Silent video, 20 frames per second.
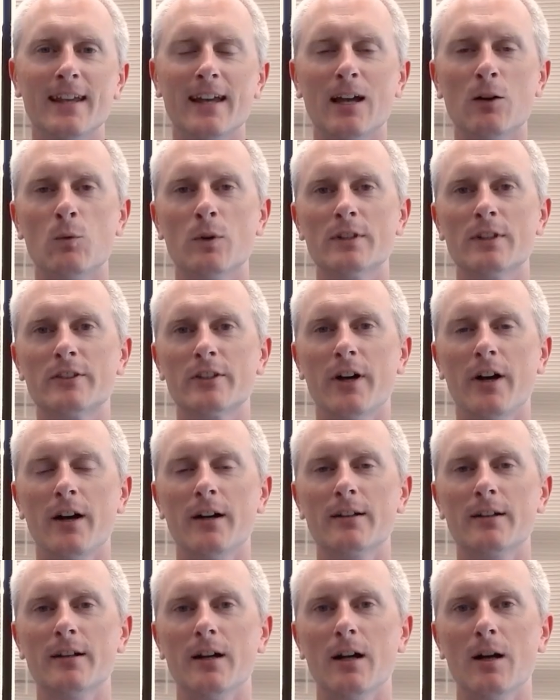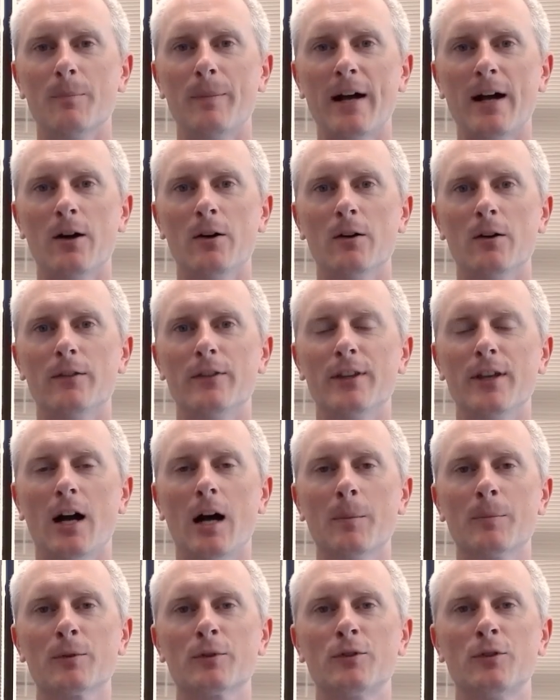I want to talk about the
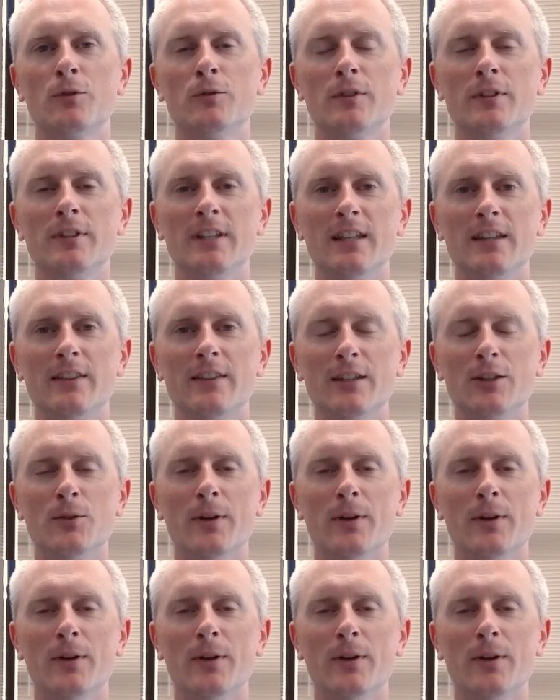opportunity that you